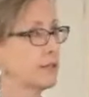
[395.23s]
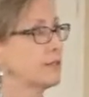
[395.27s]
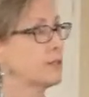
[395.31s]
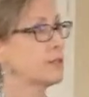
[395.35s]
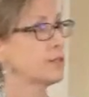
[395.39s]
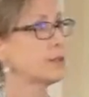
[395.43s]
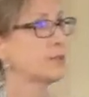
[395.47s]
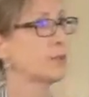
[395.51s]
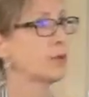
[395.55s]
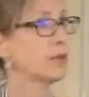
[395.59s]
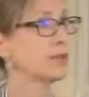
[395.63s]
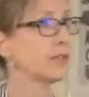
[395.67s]
these
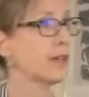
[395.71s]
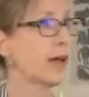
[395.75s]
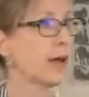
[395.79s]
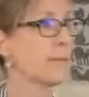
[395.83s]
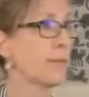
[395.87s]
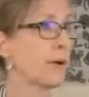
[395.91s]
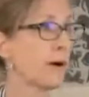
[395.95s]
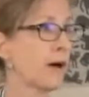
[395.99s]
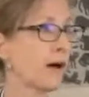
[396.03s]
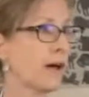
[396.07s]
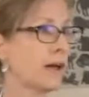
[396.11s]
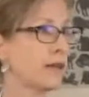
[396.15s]
are the ones I
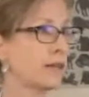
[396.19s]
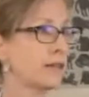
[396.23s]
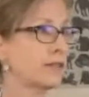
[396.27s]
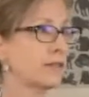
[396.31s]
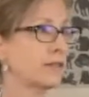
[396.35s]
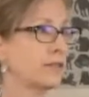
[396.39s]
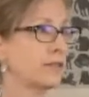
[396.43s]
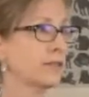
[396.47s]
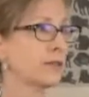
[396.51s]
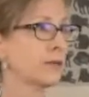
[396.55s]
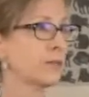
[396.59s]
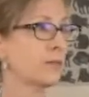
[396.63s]
bought.
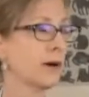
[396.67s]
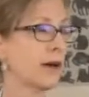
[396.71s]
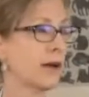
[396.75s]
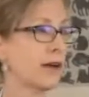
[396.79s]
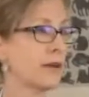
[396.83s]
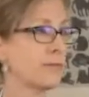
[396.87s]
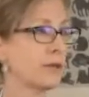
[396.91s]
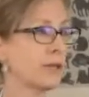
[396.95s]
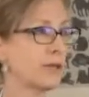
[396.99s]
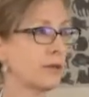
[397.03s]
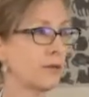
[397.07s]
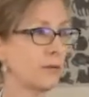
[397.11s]
You can buy
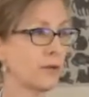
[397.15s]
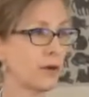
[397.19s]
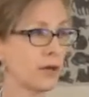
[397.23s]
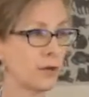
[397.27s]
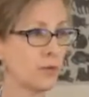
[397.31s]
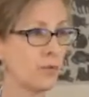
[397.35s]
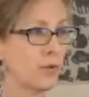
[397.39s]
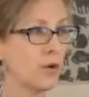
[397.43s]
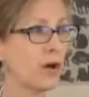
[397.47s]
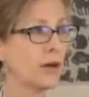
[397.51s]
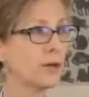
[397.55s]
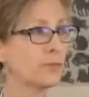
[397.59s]
them any way you
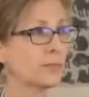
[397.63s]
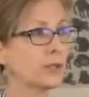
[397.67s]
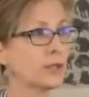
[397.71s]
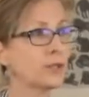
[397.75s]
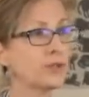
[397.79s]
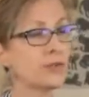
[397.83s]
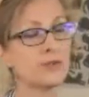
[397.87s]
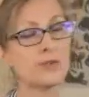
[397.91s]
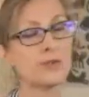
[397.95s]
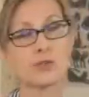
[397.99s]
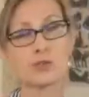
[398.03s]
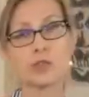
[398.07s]
want, but
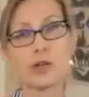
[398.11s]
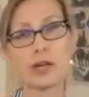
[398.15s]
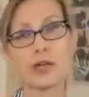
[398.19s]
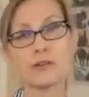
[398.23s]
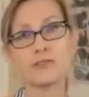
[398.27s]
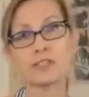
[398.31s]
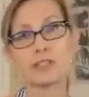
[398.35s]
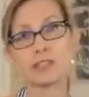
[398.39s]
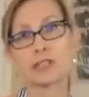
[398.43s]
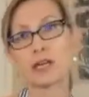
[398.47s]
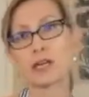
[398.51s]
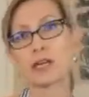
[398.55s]
do strive
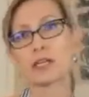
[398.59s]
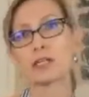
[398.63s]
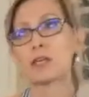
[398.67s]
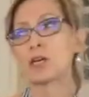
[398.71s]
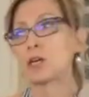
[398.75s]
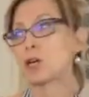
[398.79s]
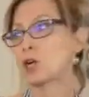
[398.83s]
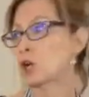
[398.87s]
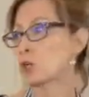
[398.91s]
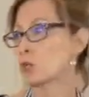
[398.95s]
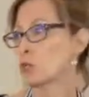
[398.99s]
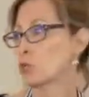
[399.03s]
to get
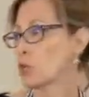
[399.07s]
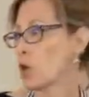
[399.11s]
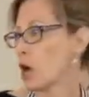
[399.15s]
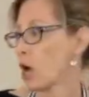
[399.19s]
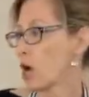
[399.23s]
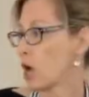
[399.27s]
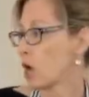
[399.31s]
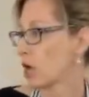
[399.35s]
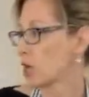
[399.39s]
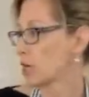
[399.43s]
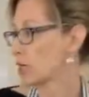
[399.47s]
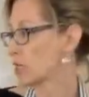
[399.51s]

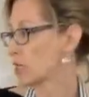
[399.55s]
raw,